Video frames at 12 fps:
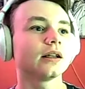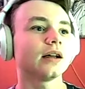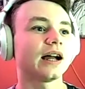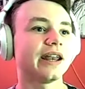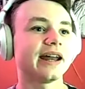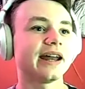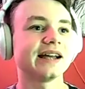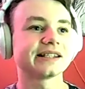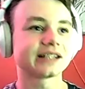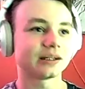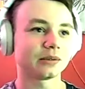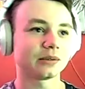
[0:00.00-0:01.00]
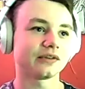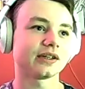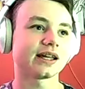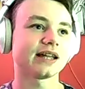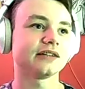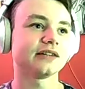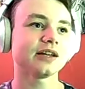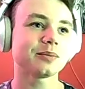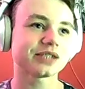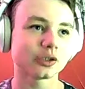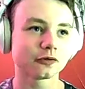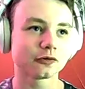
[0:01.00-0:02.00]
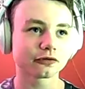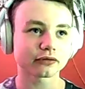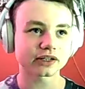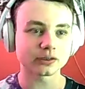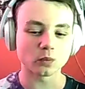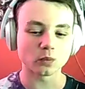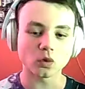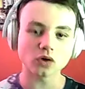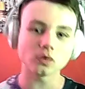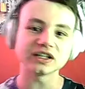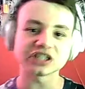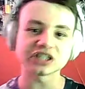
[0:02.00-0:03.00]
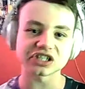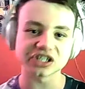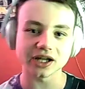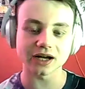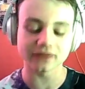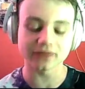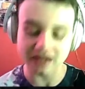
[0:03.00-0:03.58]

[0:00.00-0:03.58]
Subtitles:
And that is going to be the end. Episode 3, What We Deserve.